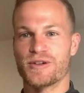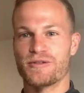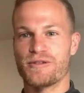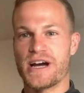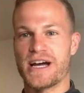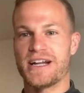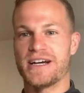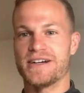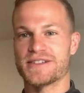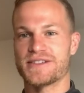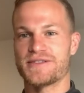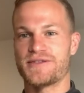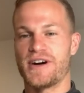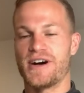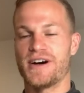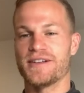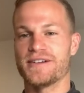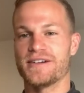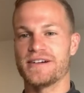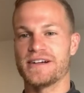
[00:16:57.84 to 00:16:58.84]
Rideout's
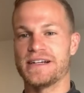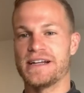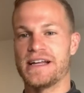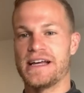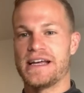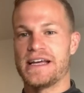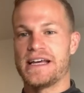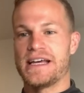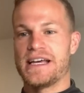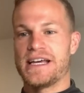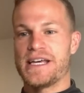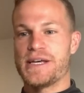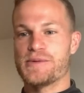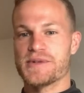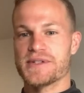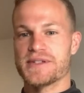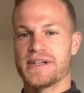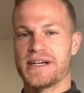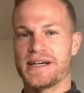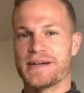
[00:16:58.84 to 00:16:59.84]
father, and he
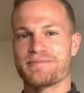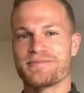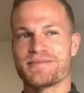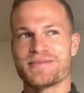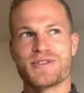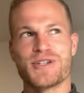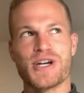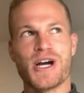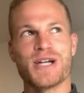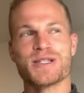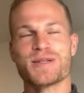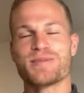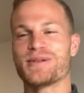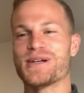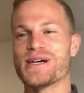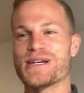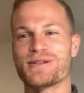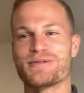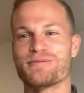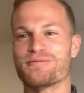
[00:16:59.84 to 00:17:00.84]
was like, Jon's
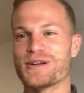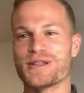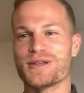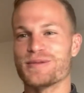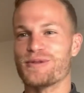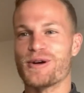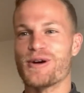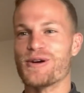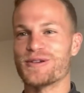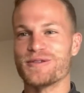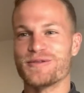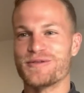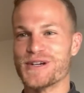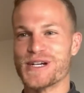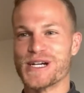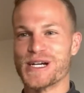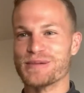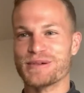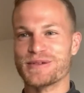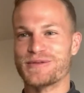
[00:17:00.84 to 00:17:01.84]
played with a broken
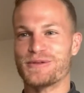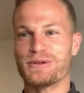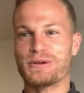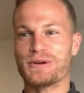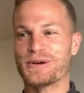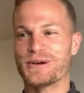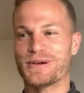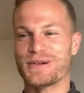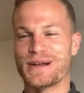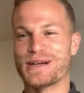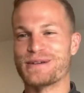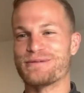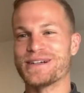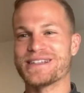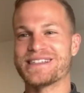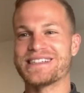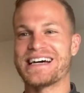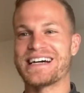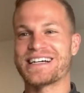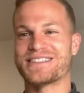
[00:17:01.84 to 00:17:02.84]
finger before. Like,
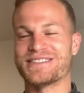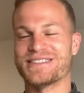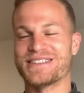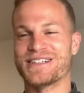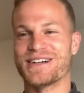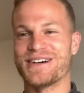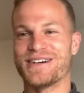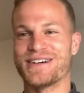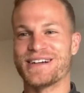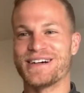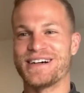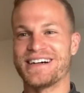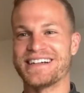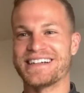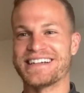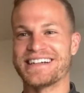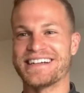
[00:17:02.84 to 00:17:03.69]
what's actually going on,